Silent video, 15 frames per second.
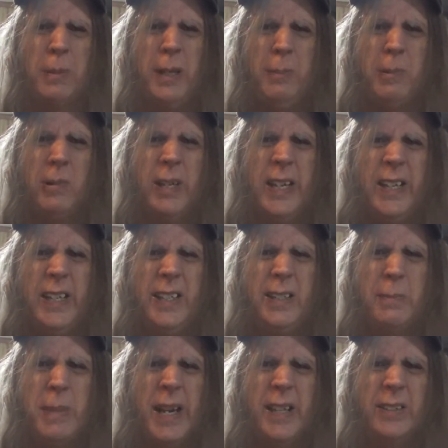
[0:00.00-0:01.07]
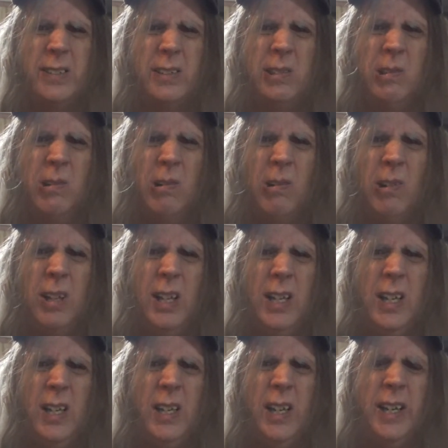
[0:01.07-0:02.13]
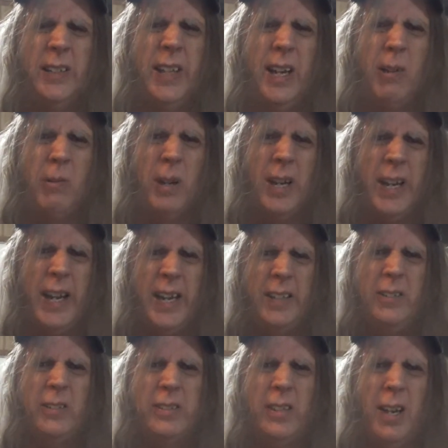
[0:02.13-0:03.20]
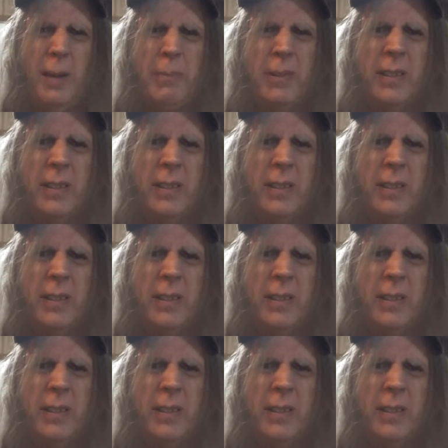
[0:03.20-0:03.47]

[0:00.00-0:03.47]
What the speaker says: people get into med school. And that way, and you stop